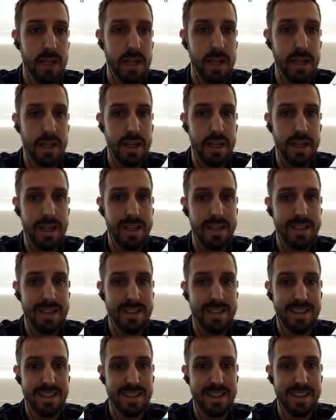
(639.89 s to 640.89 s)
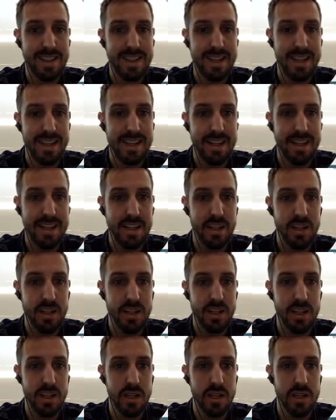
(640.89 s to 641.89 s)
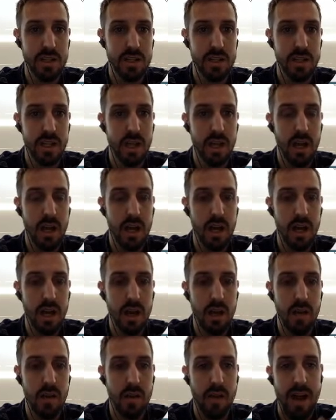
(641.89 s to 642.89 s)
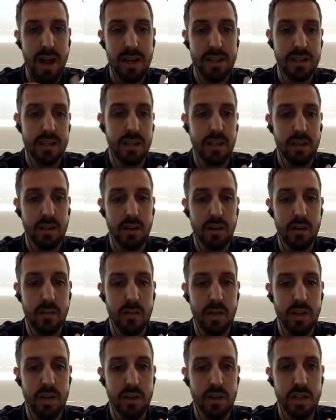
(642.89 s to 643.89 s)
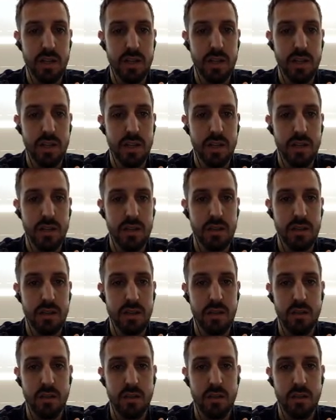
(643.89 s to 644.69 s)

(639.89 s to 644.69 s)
And that's kind of the gist. The last thing that I'll mention is,